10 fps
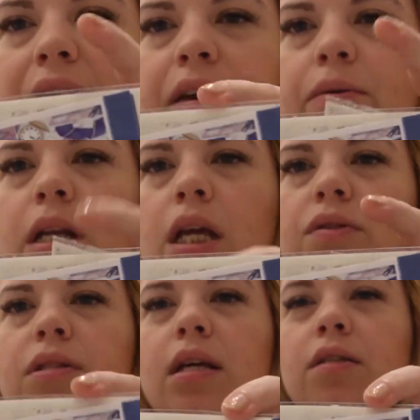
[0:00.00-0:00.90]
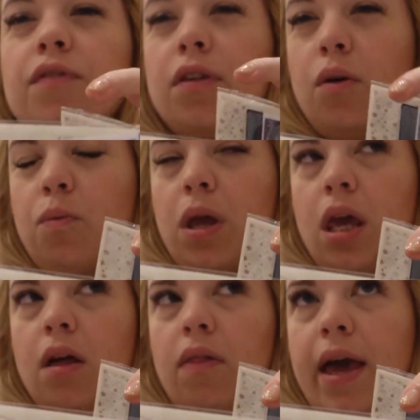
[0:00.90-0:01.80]
I think I want to use this for the
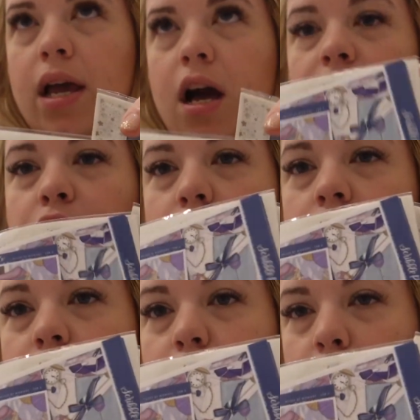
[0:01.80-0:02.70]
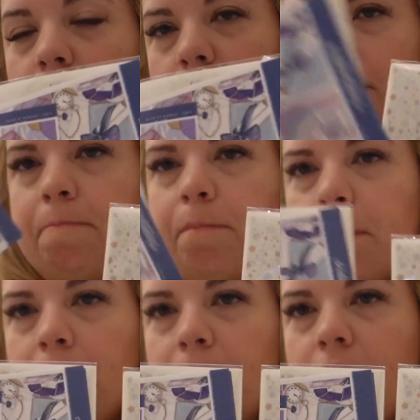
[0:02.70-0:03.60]
week like of New Year's morning.
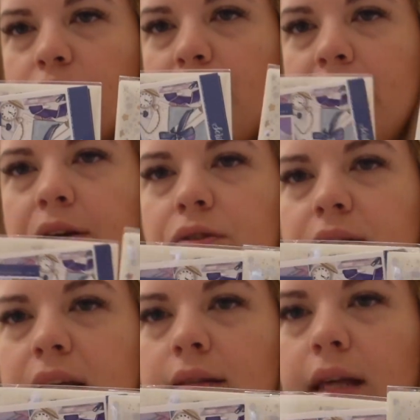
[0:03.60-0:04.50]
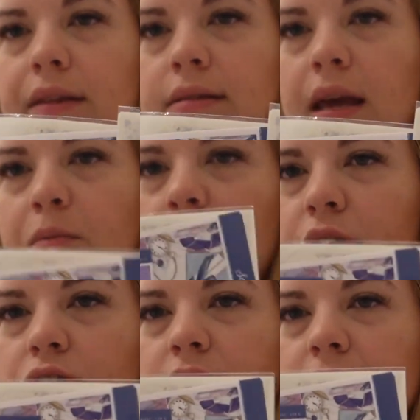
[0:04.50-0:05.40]
So maybe I'll use these like the same week
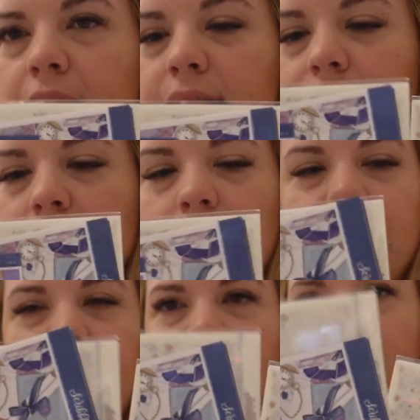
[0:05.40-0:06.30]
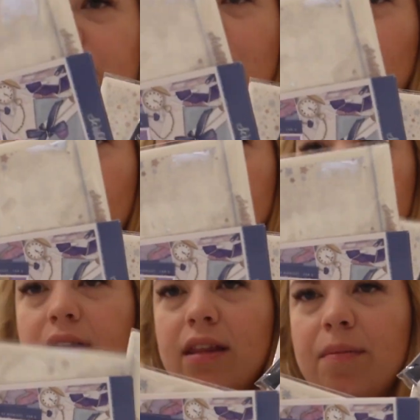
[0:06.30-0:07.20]
just because they like have the same foil bundle.
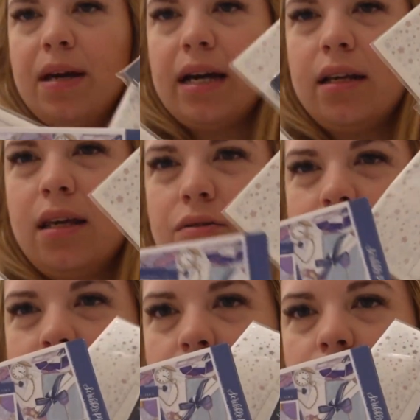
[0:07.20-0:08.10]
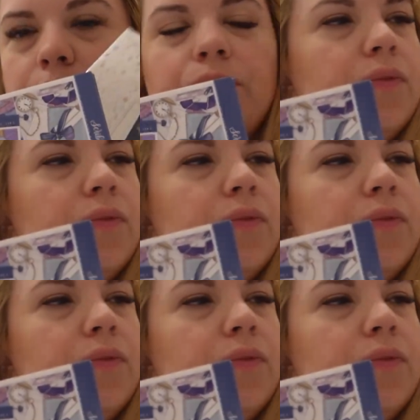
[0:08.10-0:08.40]
I think that'd be kind of cute to do.